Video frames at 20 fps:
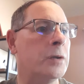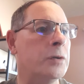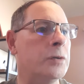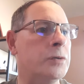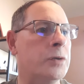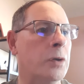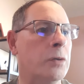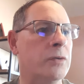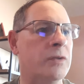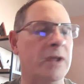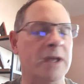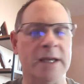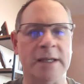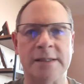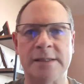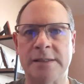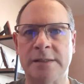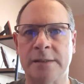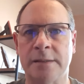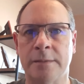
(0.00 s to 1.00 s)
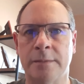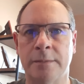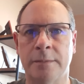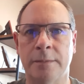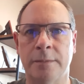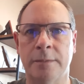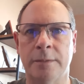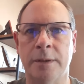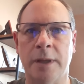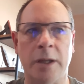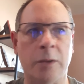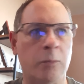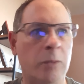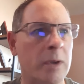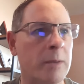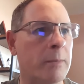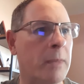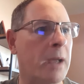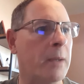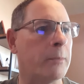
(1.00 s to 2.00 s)
Do this in
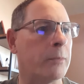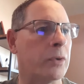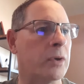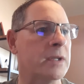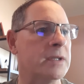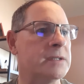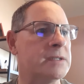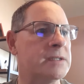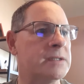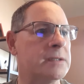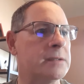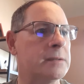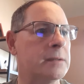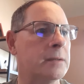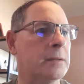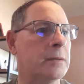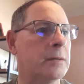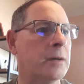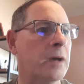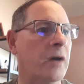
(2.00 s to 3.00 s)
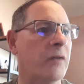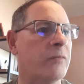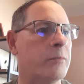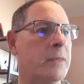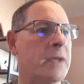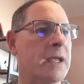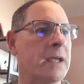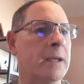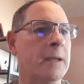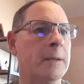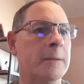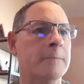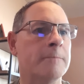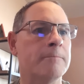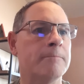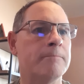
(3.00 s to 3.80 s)
remembrance of me.